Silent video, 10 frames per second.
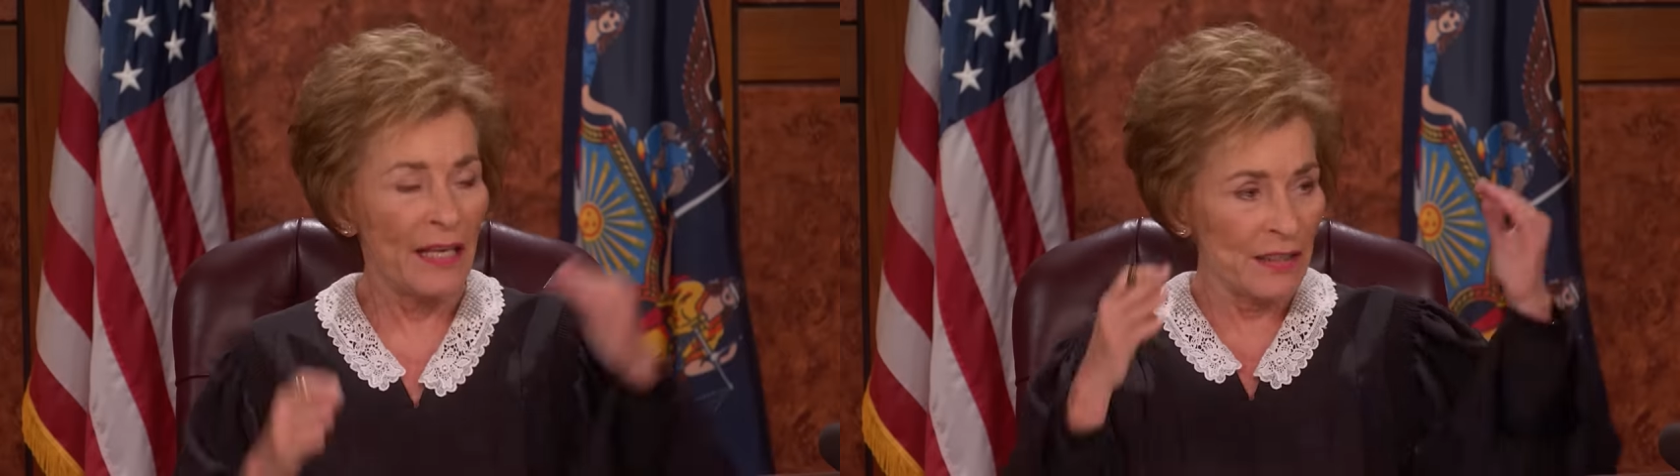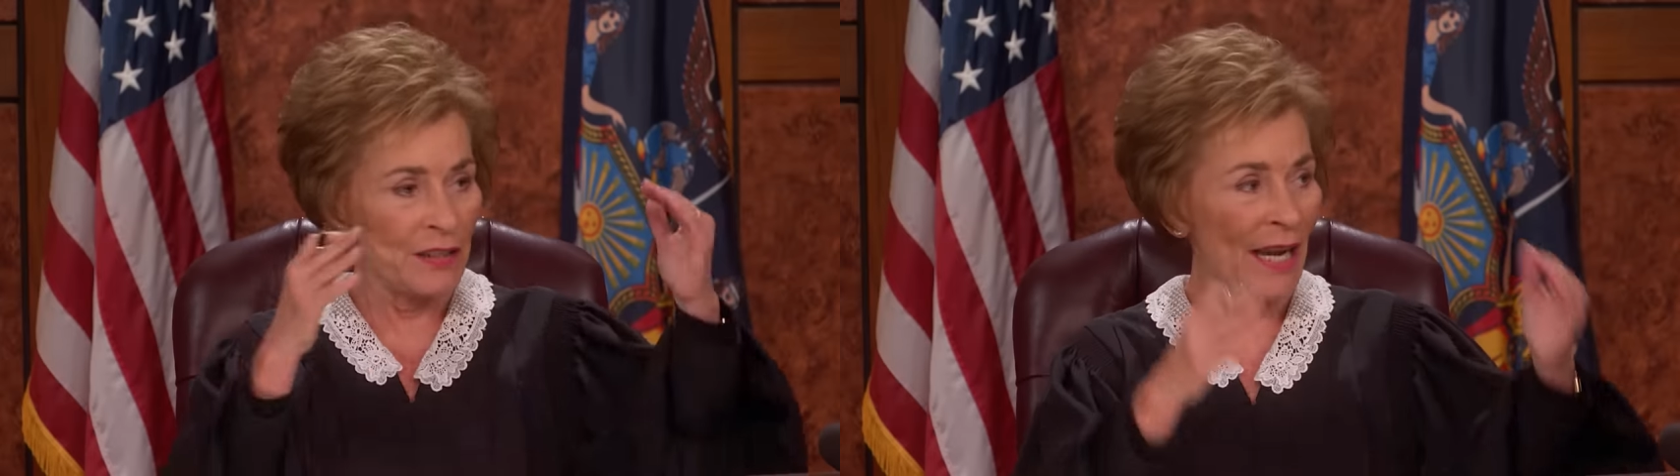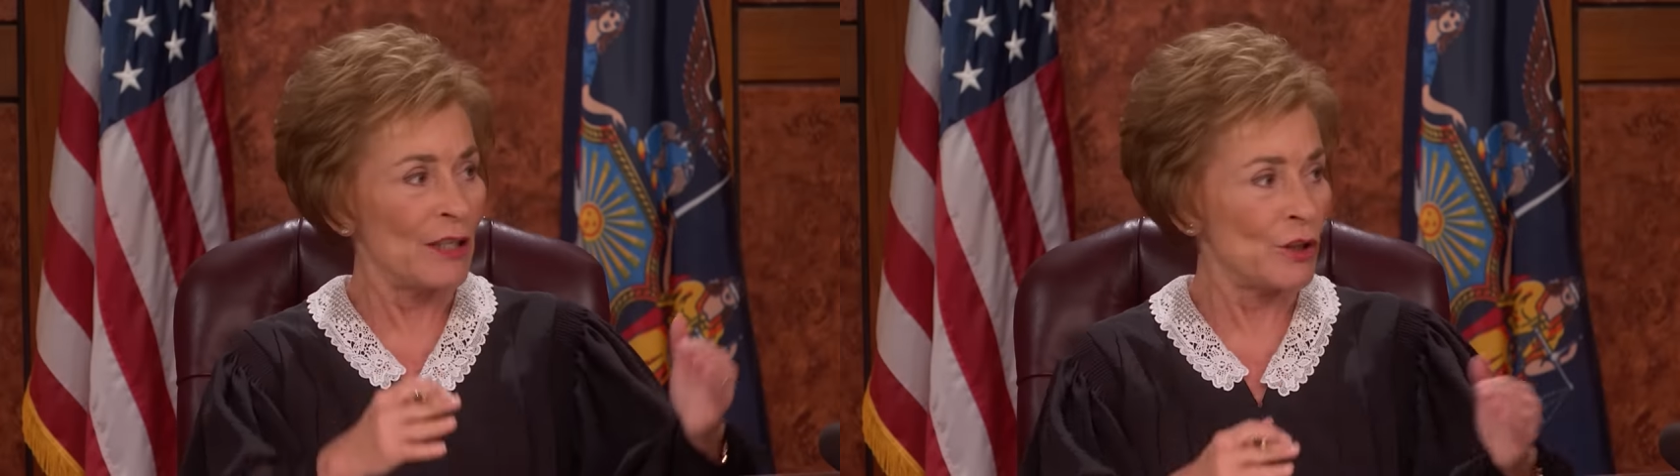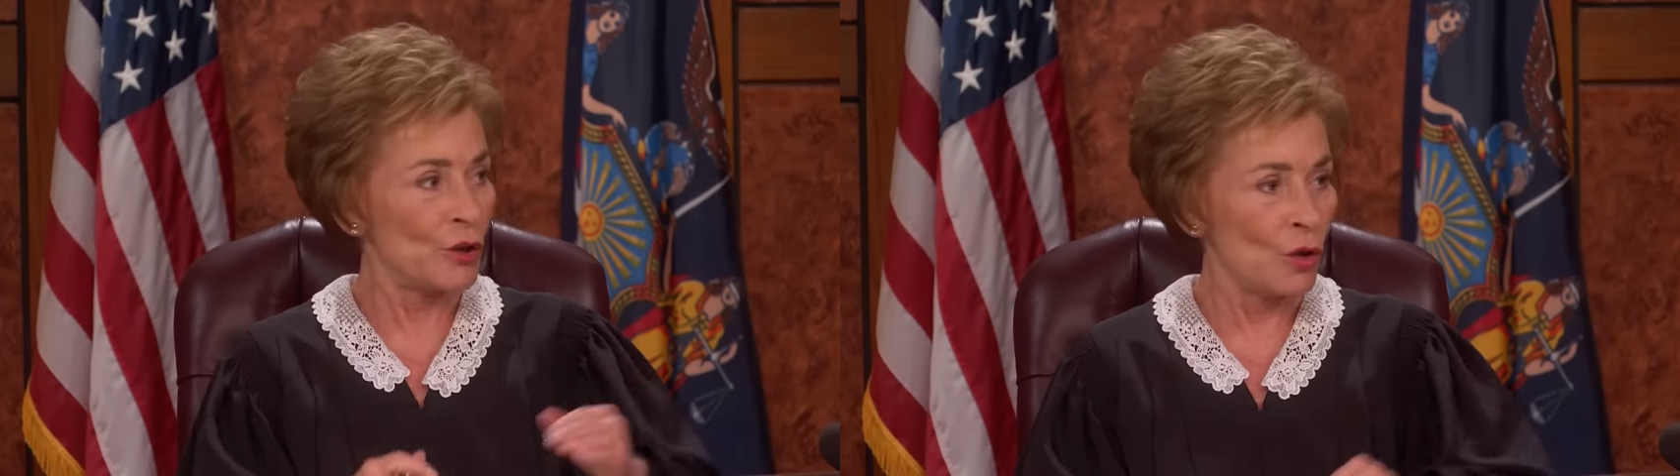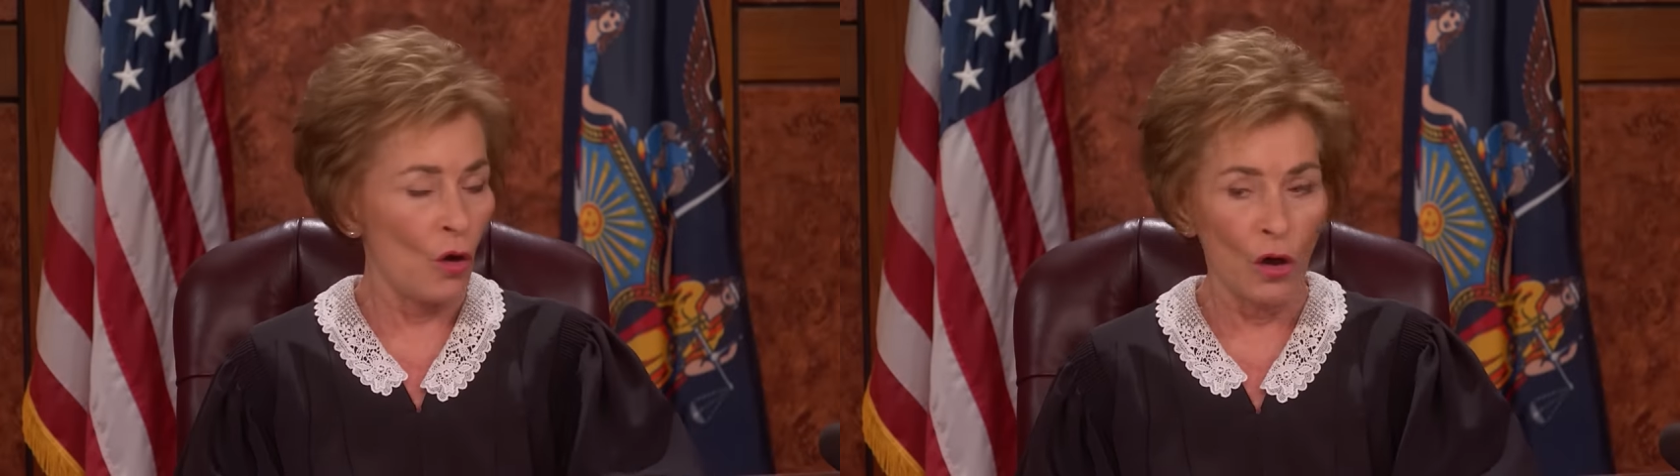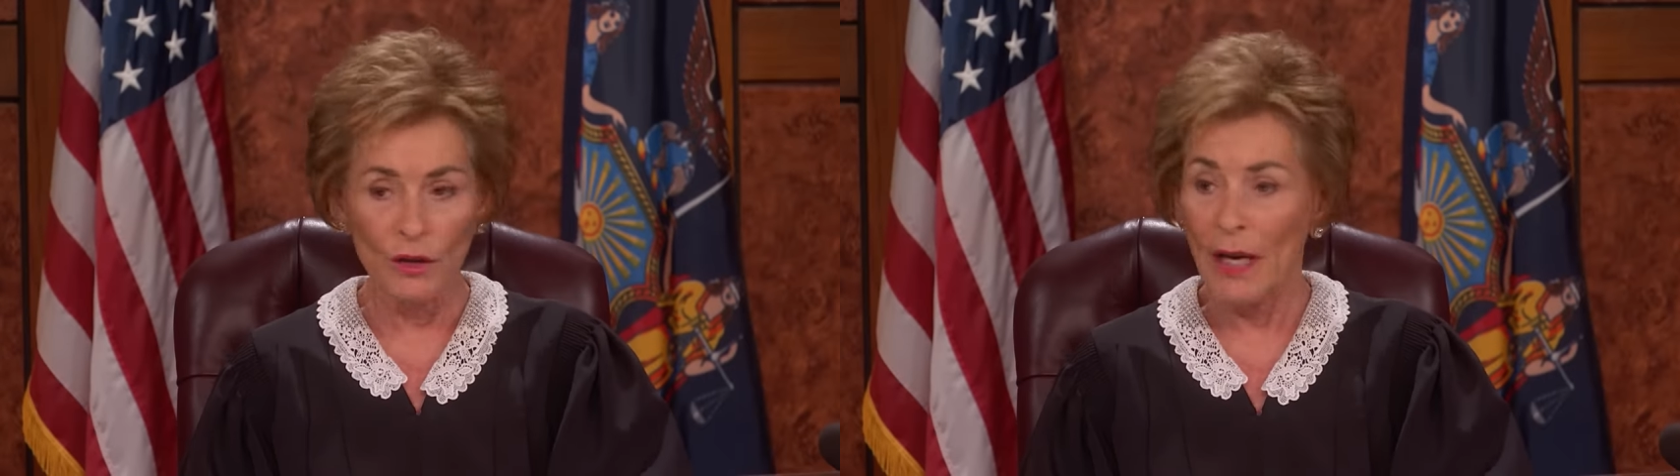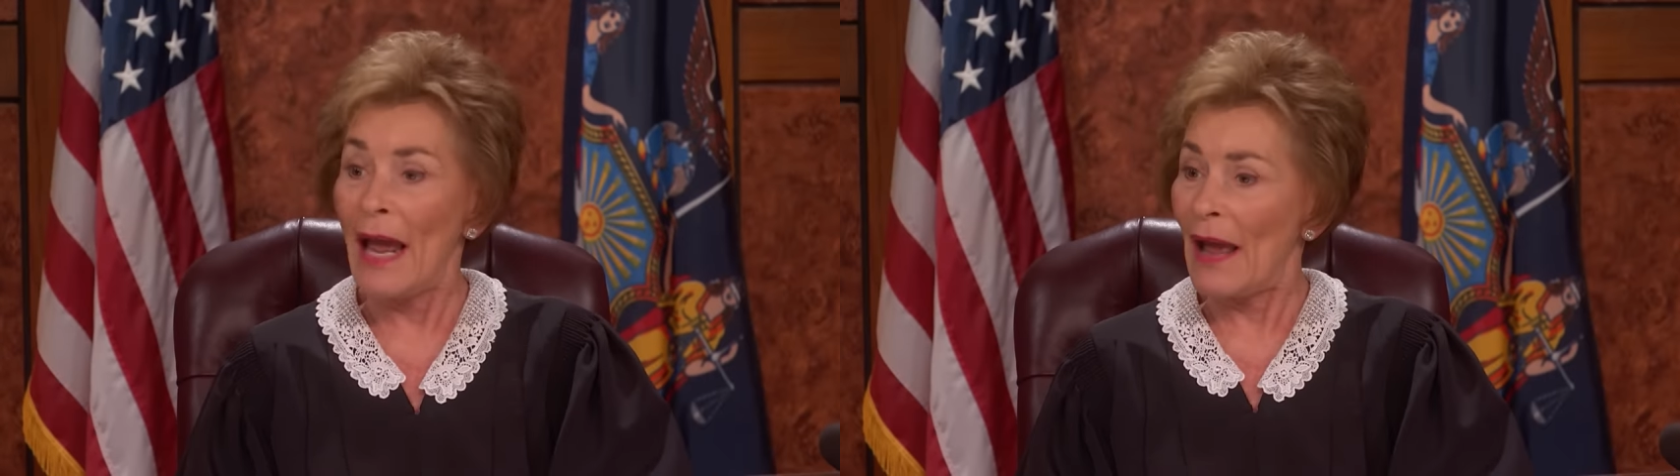contains the dogs,